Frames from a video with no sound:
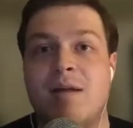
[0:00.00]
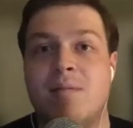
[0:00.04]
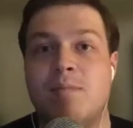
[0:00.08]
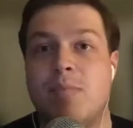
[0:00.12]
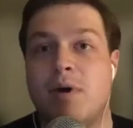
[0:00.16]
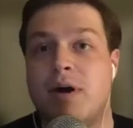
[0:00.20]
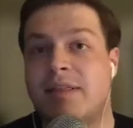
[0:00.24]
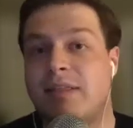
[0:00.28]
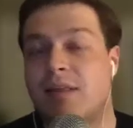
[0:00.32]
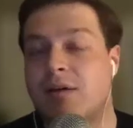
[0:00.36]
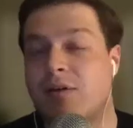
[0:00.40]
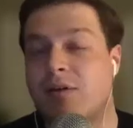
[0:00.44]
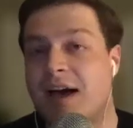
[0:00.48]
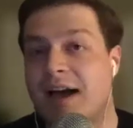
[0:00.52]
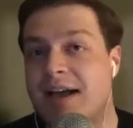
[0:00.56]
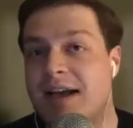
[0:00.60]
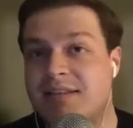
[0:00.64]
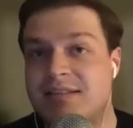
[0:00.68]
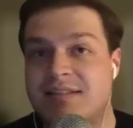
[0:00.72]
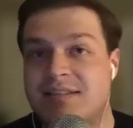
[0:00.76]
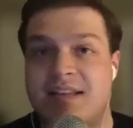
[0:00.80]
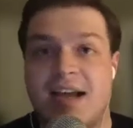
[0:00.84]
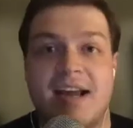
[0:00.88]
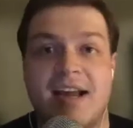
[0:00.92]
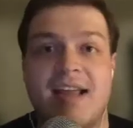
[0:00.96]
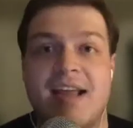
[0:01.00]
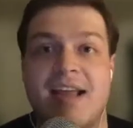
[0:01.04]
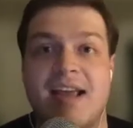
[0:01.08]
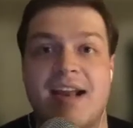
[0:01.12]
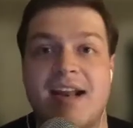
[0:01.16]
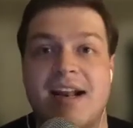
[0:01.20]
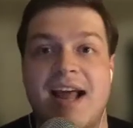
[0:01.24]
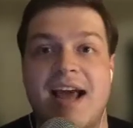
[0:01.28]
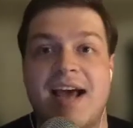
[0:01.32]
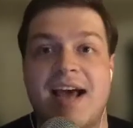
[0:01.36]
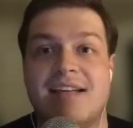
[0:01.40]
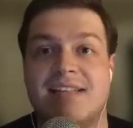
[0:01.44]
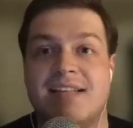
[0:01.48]
but the last decade
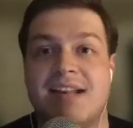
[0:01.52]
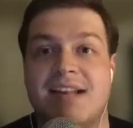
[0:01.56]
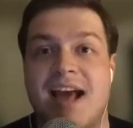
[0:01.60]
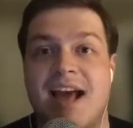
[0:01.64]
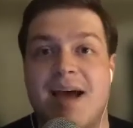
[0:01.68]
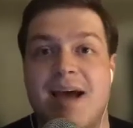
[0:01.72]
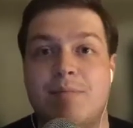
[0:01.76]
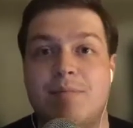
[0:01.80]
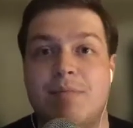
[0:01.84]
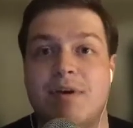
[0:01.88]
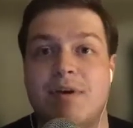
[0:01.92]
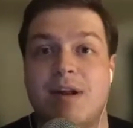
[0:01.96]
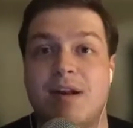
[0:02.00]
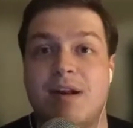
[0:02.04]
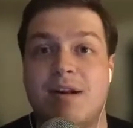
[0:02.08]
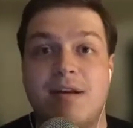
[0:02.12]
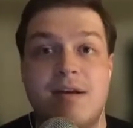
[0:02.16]
it hasn't happened. And